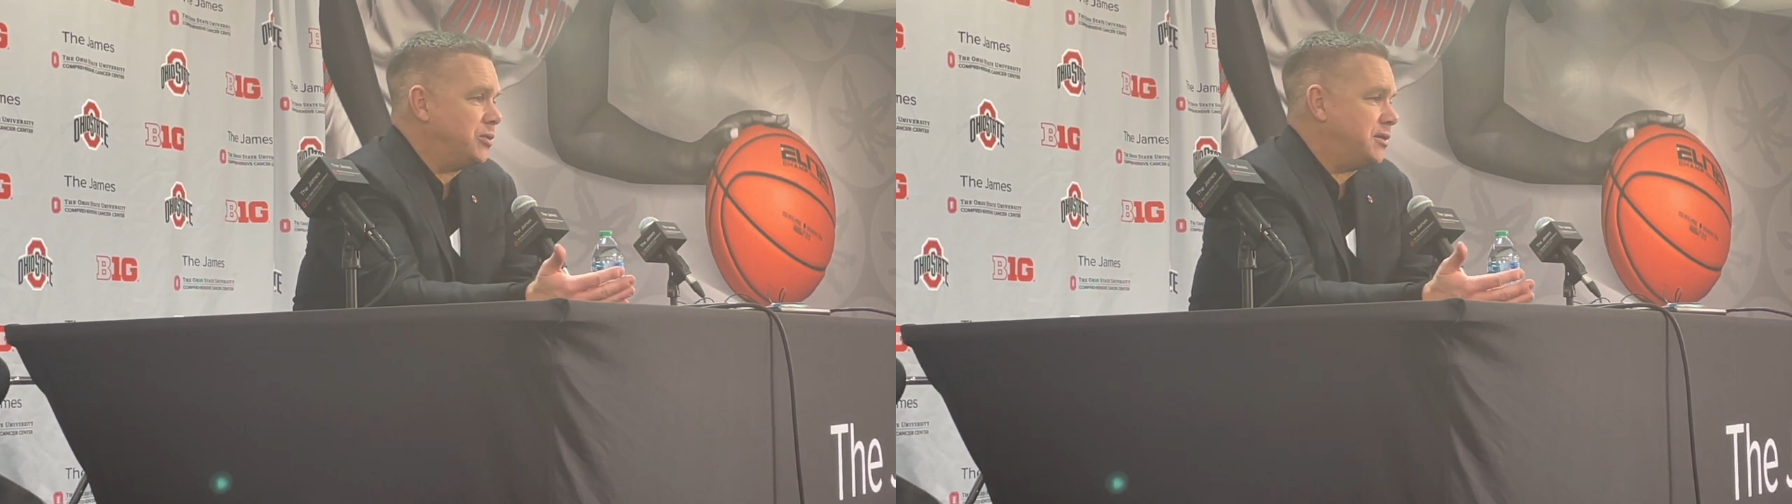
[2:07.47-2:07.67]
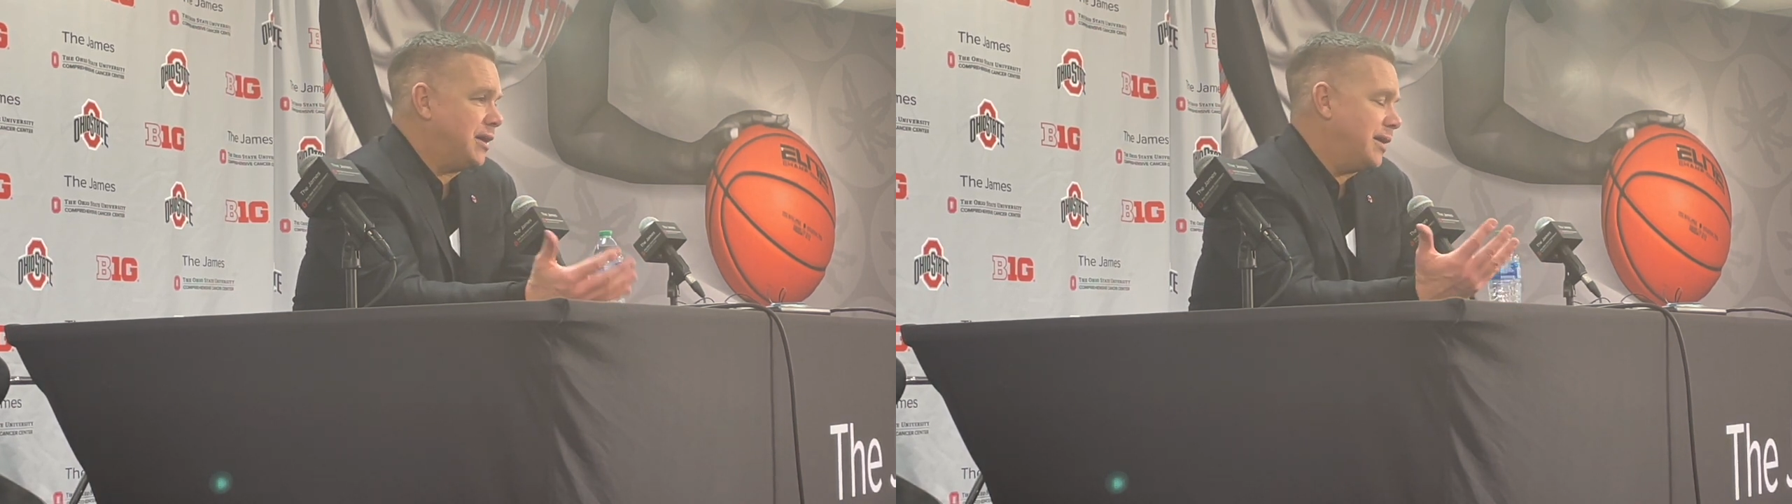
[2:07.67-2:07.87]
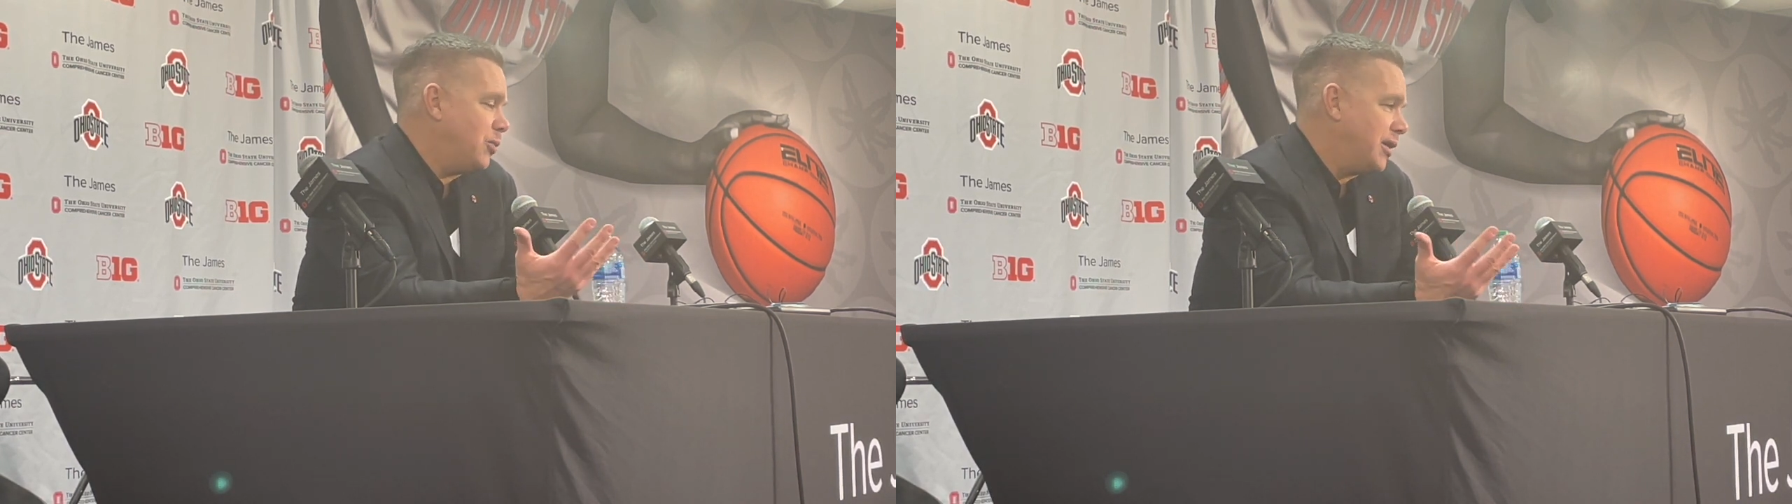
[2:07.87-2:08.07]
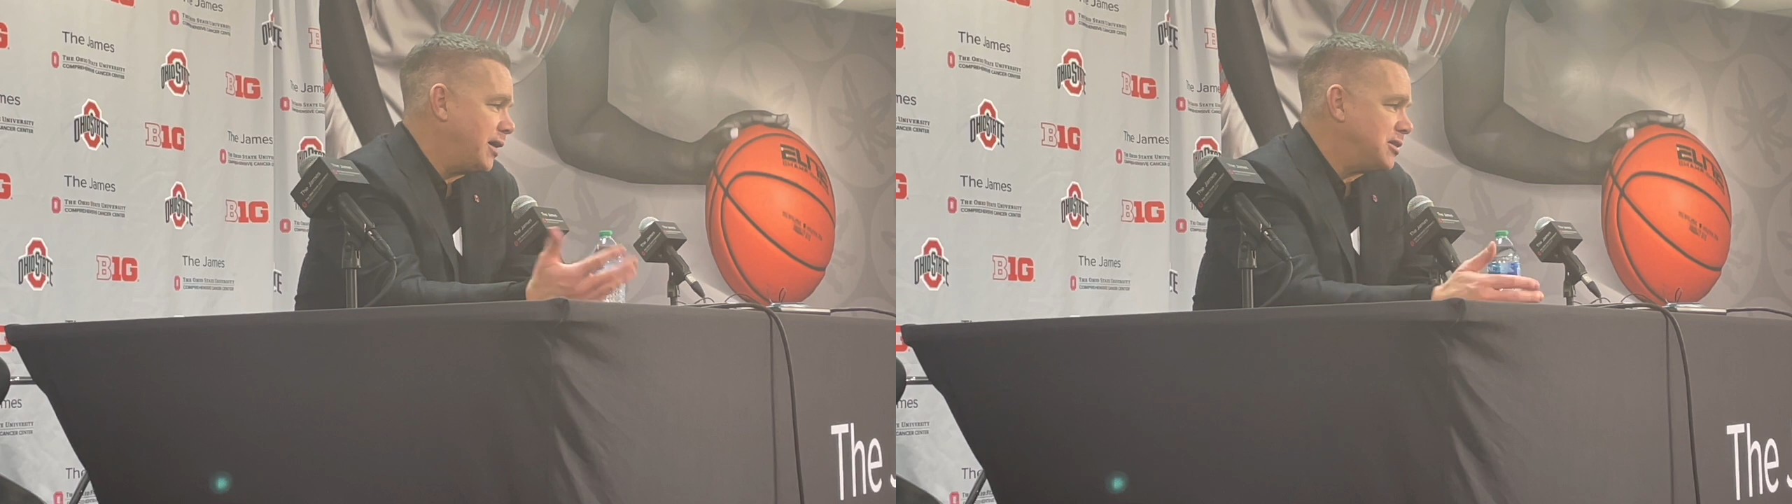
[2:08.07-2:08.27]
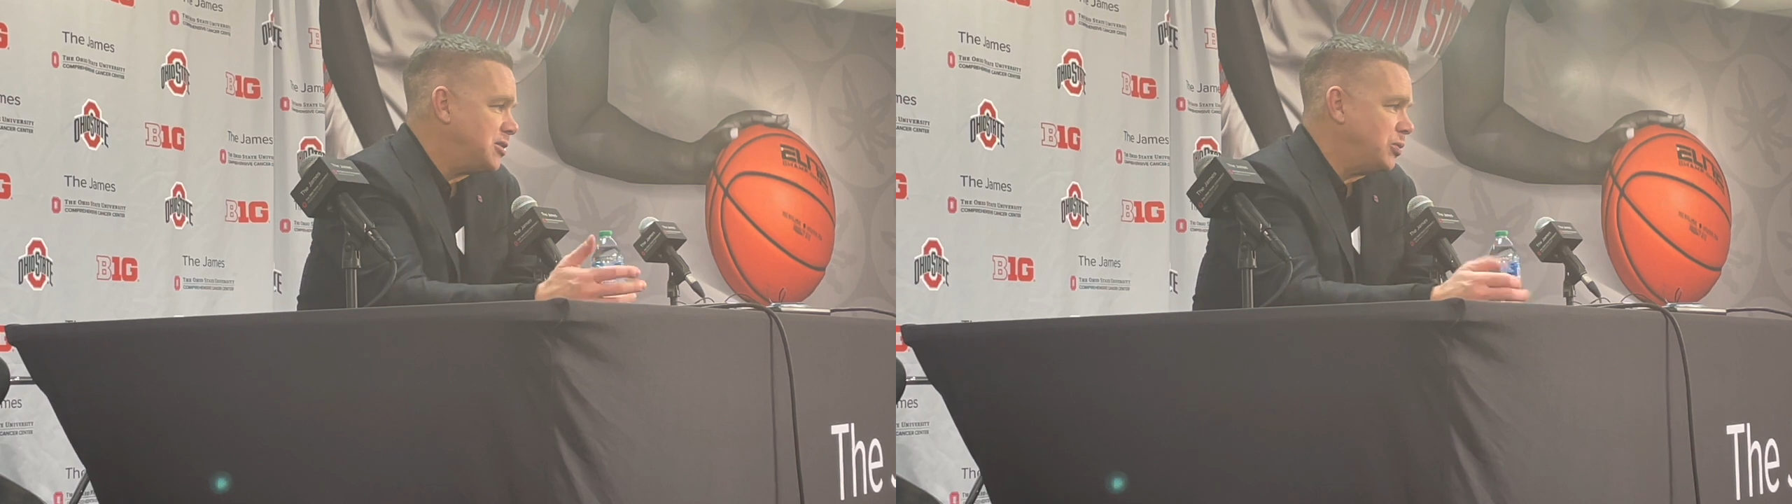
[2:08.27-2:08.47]
With uh, well,
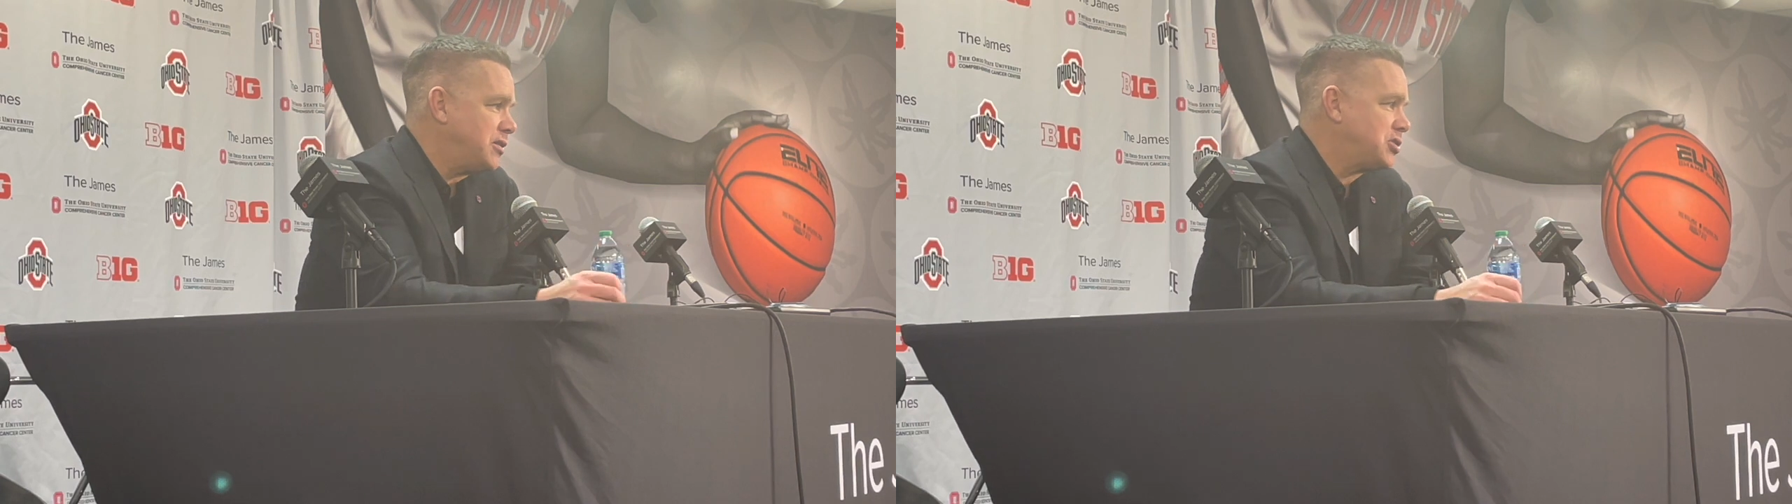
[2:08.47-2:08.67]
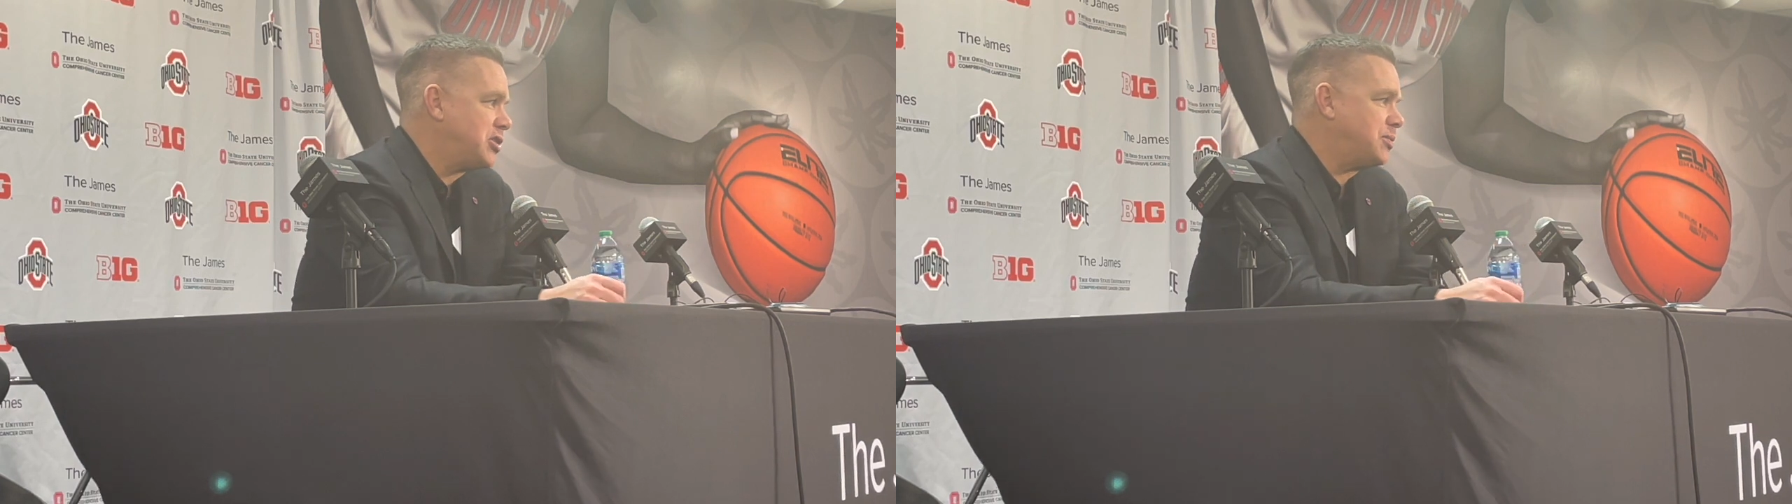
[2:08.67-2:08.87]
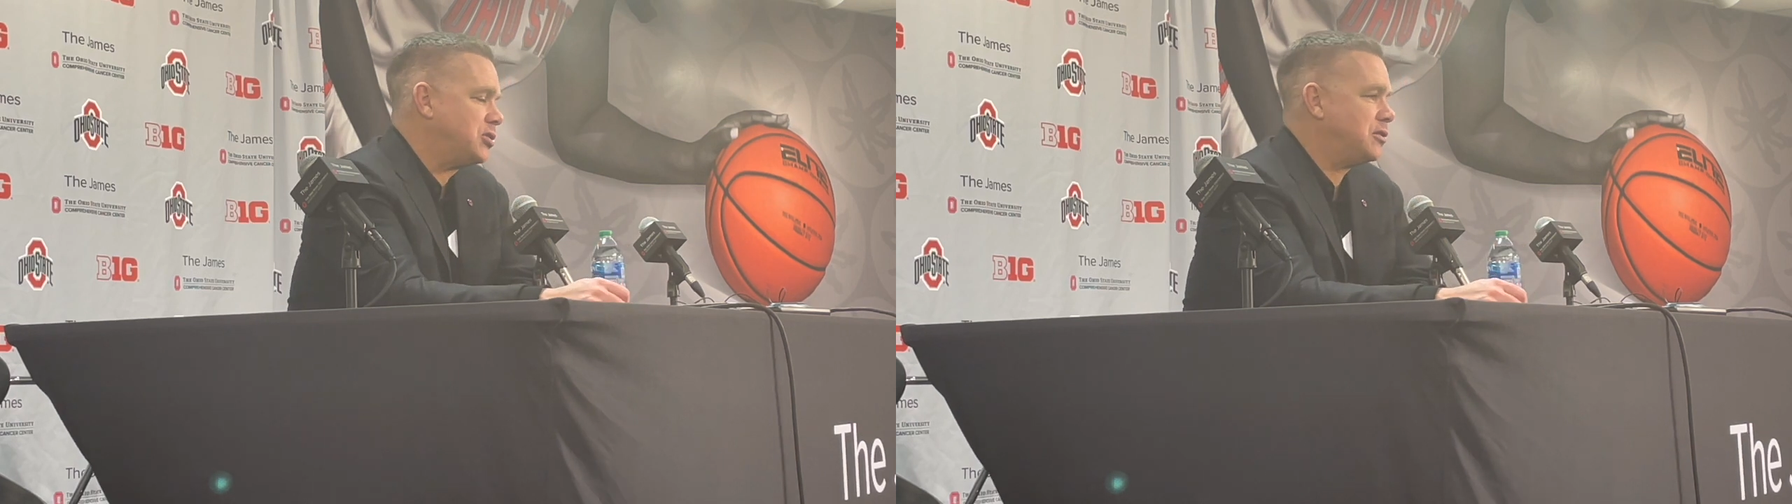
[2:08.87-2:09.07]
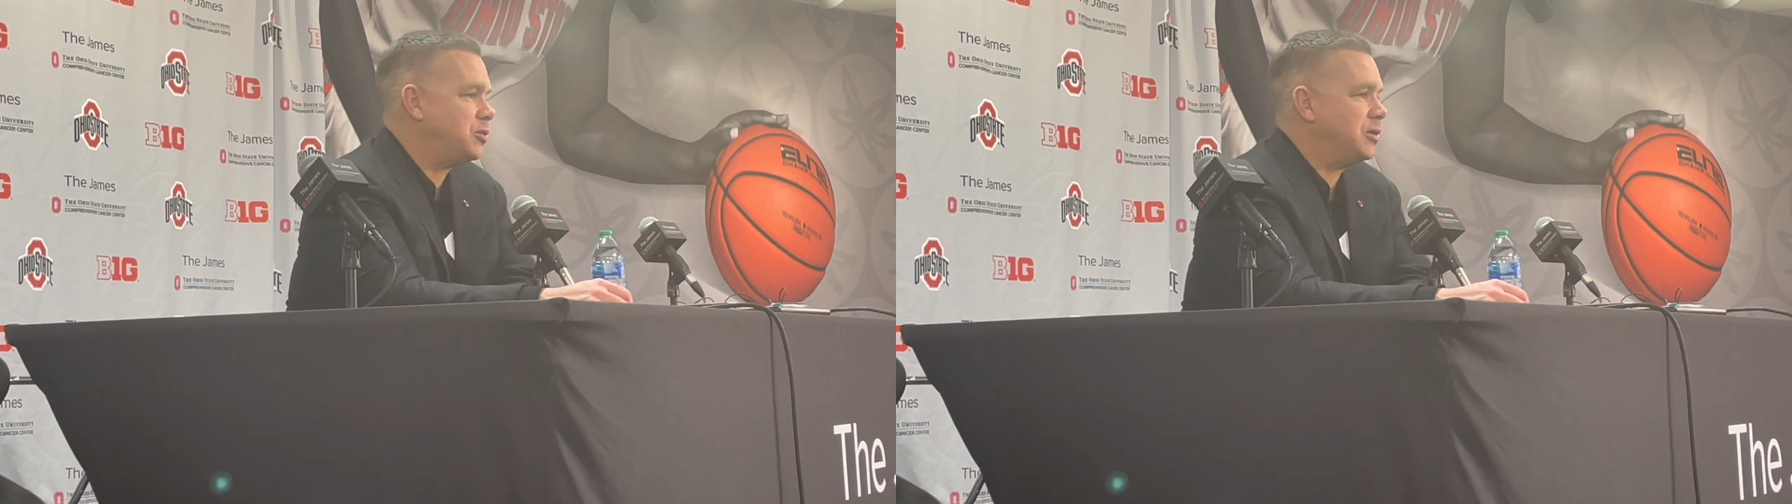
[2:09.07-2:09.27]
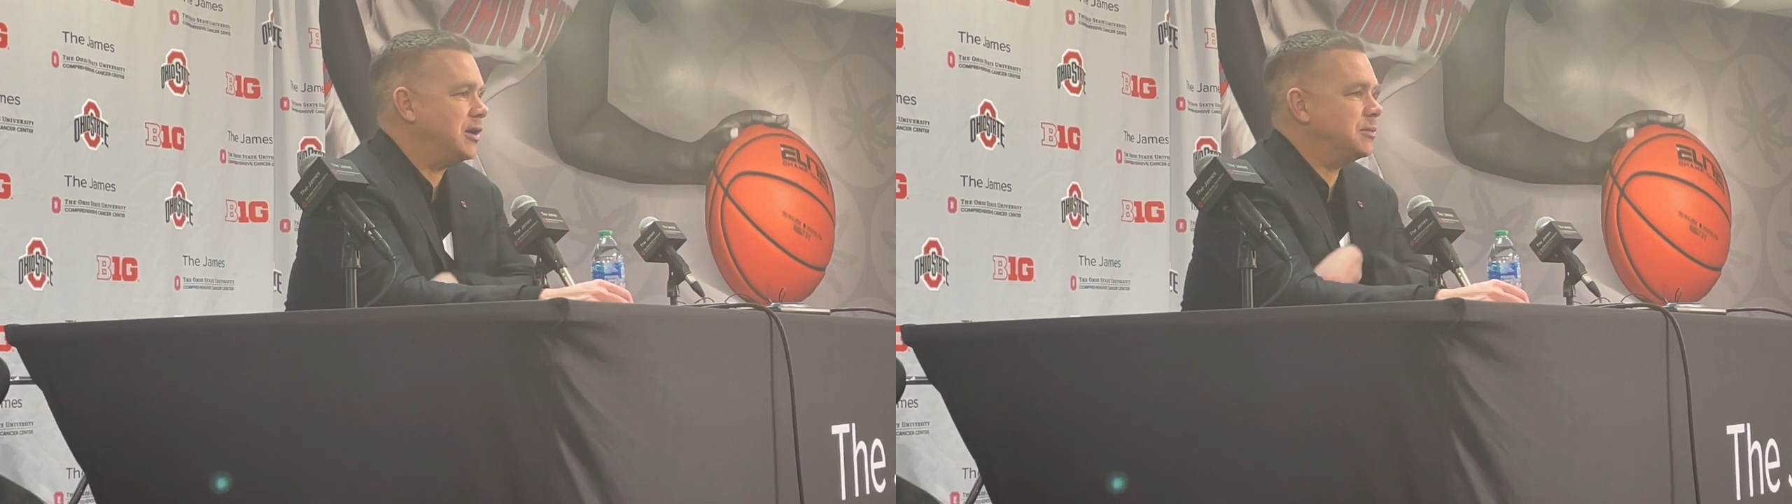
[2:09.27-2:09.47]
like I said, with the exception of
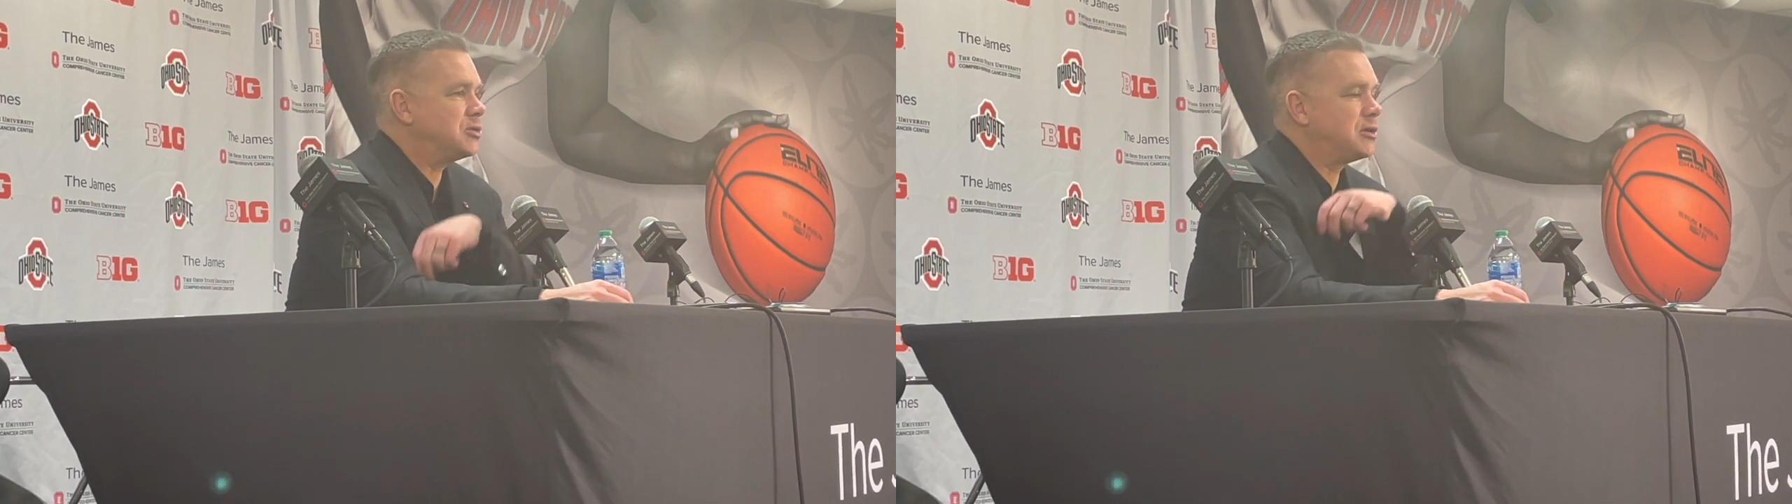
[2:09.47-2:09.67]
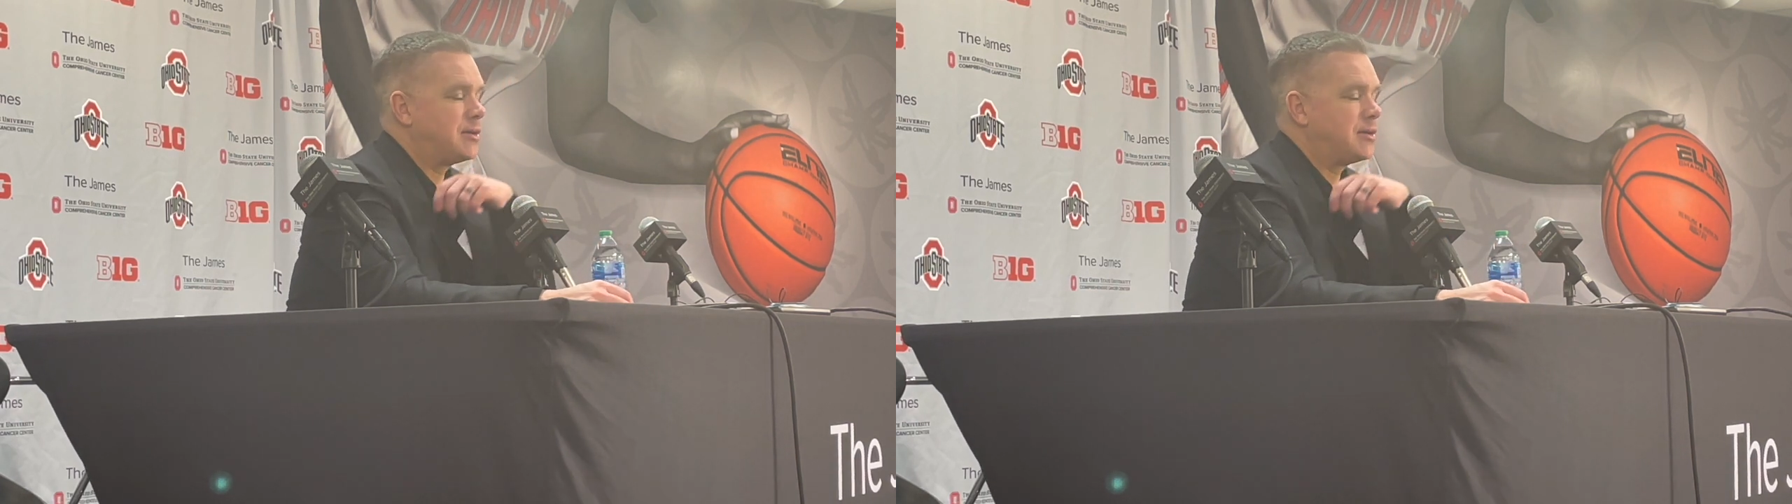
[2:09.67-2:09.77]
two games.